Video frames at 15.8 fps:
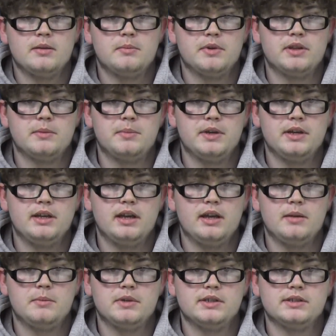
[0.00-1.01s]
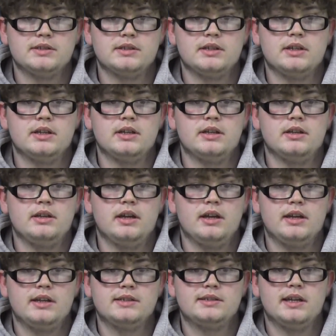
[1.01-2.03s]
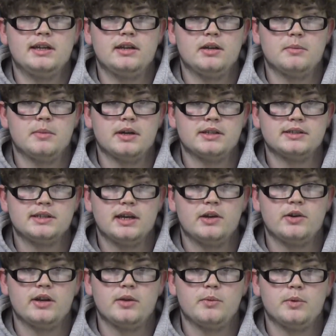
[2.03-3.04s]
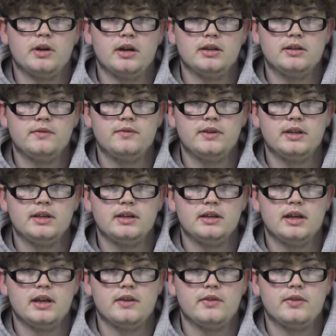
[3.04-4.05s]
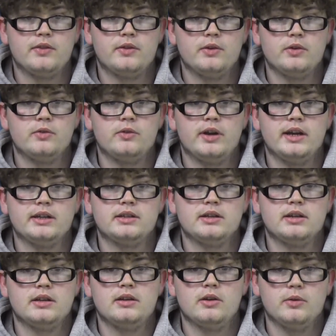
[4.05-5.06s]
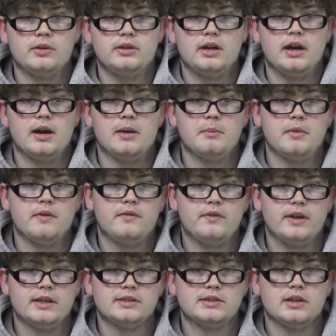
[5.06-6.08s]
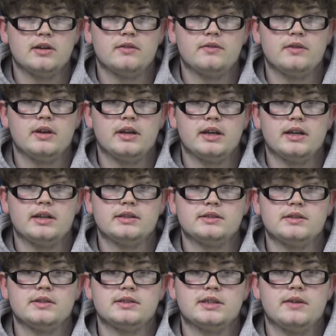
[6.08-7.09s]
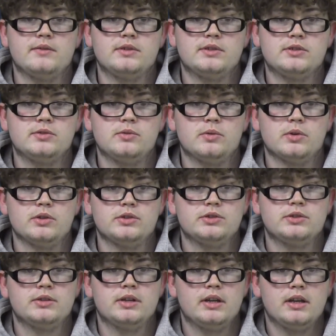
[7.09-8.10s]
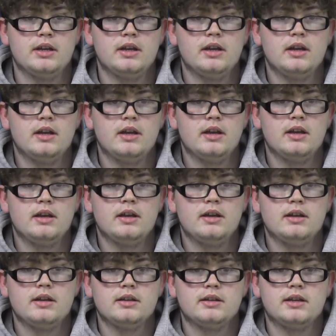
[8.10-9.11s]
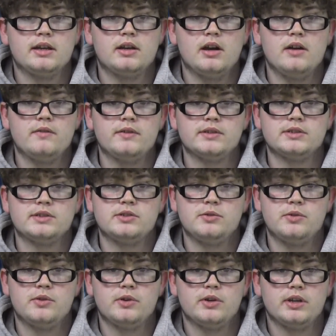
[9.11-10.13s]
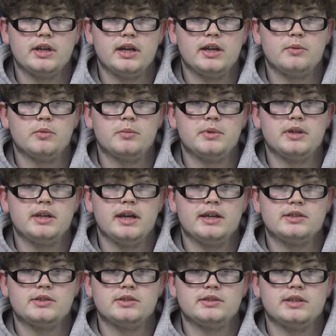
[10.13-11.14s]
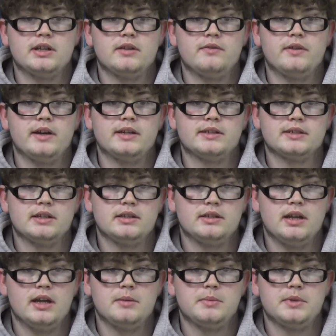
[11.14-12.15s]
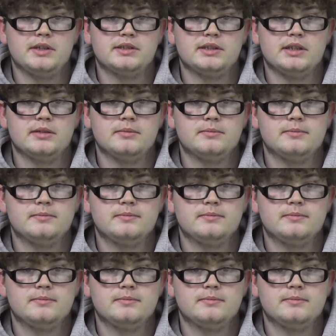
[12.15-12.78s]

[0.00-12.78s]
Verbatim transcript: But the big game is in Yankee Stadium on Saturday when undefeated and third ranked Notre Dame face off against the 7 2 Orange. Kickoff is 2.30 and will be nationally televised on NBC.